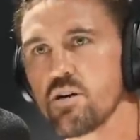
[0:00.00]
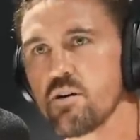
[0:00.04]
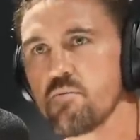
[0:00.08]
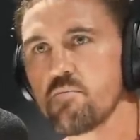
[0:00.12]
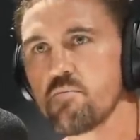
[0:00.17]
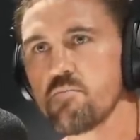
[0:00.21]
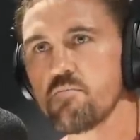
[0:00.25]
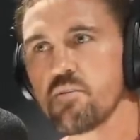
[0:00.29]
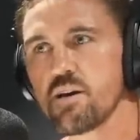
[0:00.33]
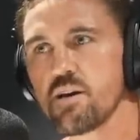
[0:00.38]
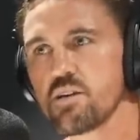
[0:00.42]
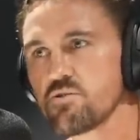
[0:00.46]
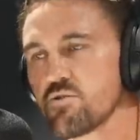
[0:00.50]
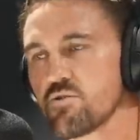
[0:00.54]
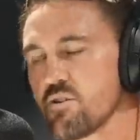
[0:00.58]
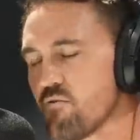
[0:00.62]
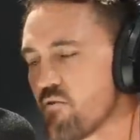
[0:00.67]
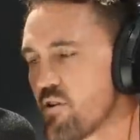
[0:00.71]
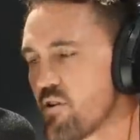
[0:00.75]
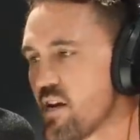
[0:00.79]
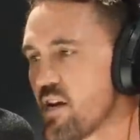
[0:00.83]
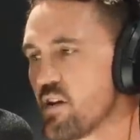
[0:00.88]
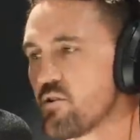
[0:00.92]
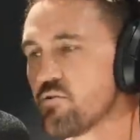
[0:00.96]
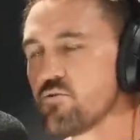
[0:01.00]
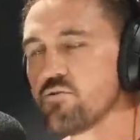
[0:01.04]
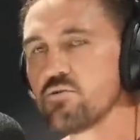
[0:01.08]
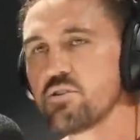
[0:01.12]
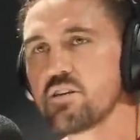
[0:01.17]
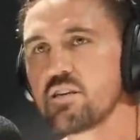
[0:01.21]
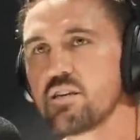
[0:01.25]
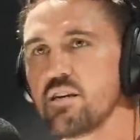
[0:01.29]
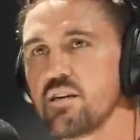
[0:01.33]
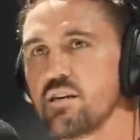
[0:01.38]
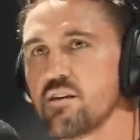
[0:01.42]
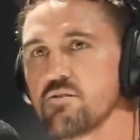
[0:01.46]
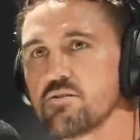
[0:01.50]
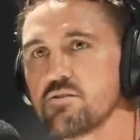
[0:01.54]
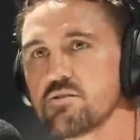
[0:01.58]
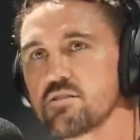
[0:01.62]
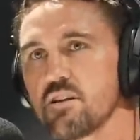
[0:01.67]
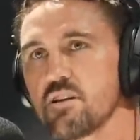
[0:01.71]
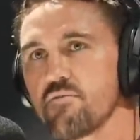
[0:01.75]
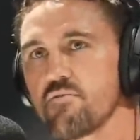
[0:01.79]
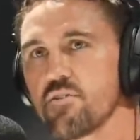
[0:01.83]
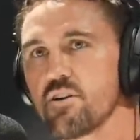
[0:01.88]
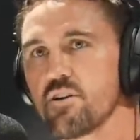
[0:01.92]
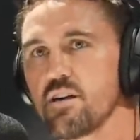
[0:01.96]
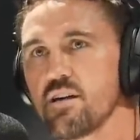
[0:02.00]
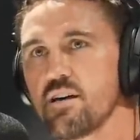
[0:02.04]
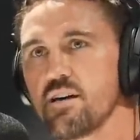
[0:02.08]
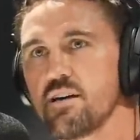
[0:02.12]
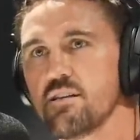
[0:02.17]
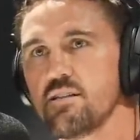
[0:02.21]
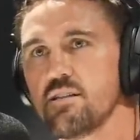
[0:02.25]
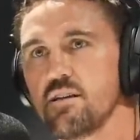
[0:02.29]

and make sure everyone had all the gear and stuff like that.